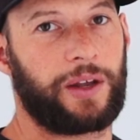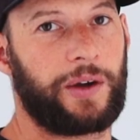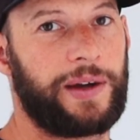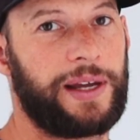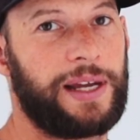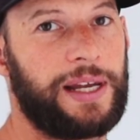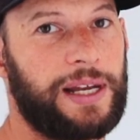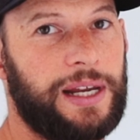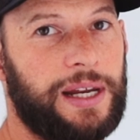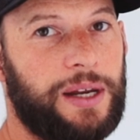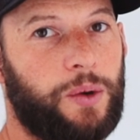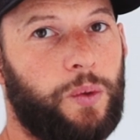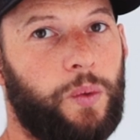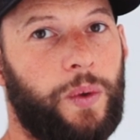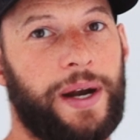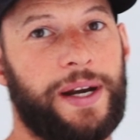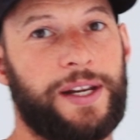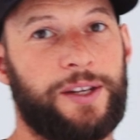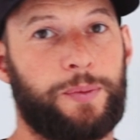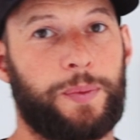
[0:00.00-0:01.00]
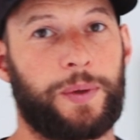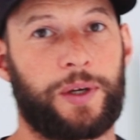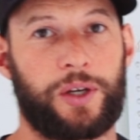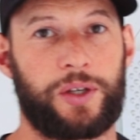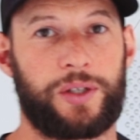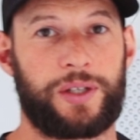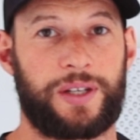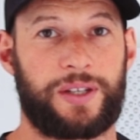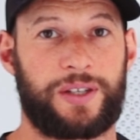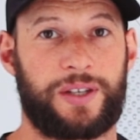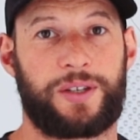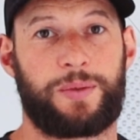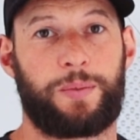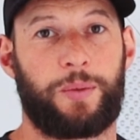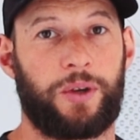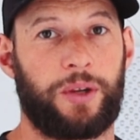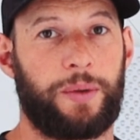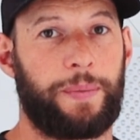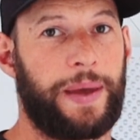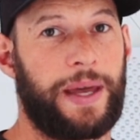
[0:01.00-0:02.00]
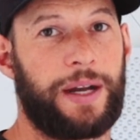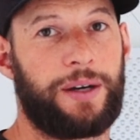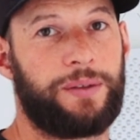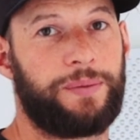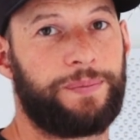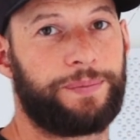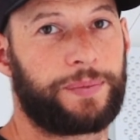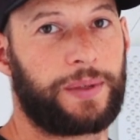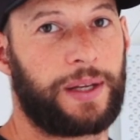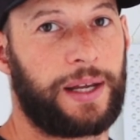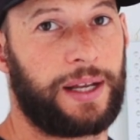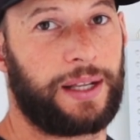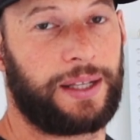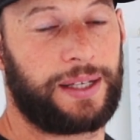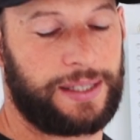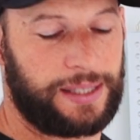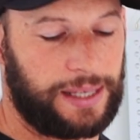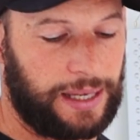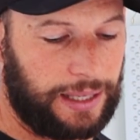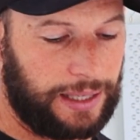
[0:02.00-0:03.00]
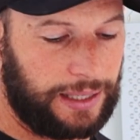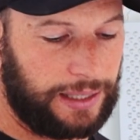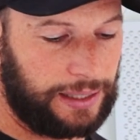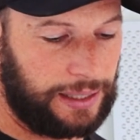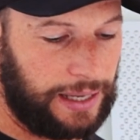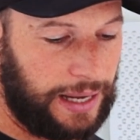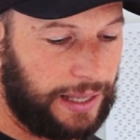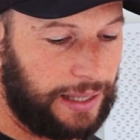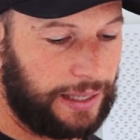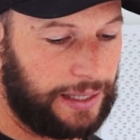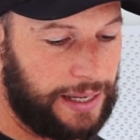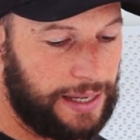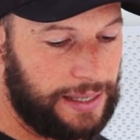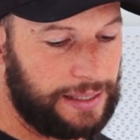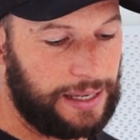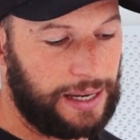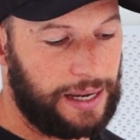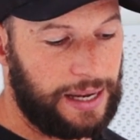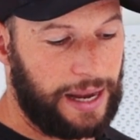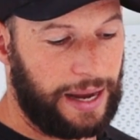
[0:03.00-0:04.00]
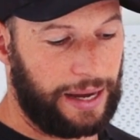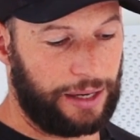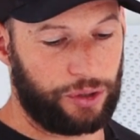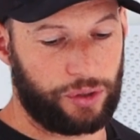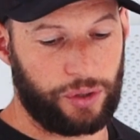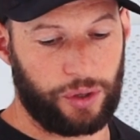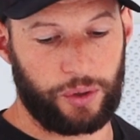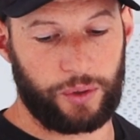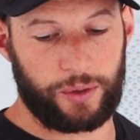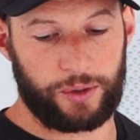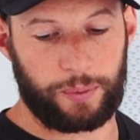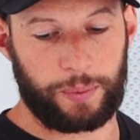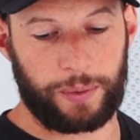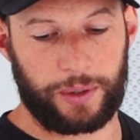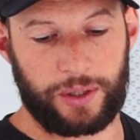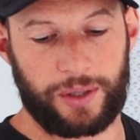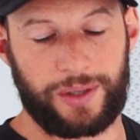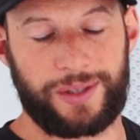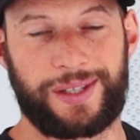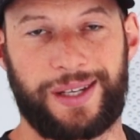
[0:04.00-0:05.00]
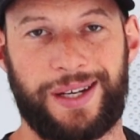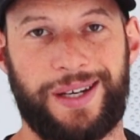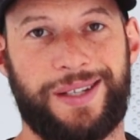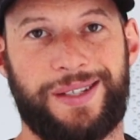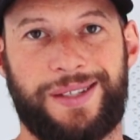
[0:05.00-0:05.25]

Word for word: lower, one is because it's a smaller panel, uh, less L E Ds, and two is because it